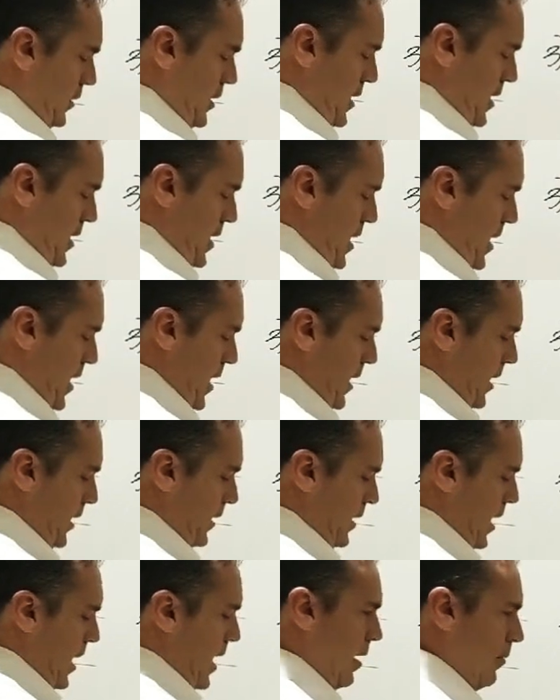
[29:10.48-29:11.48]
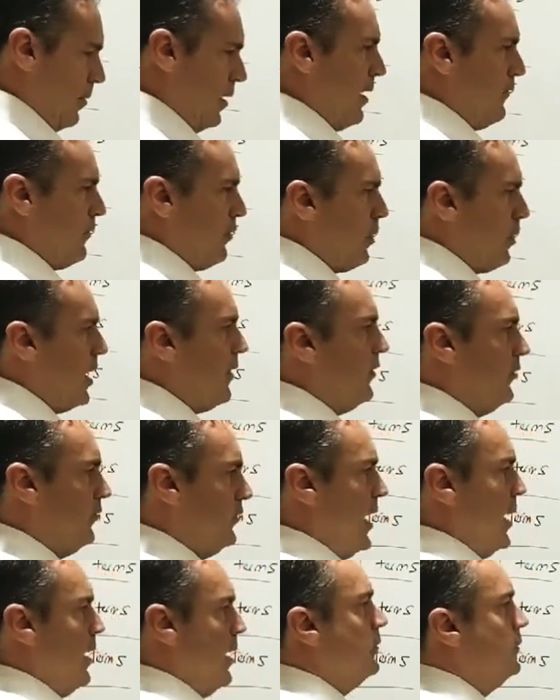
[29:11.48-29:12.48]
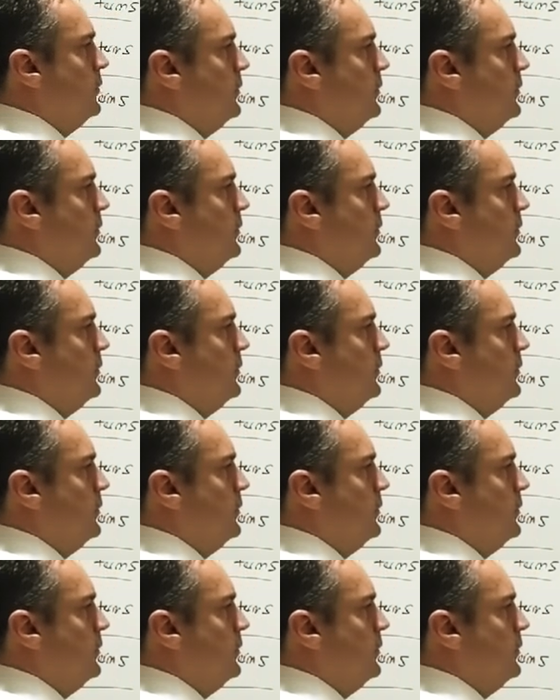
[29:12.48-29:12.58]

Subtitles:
And I am going to have you write this down,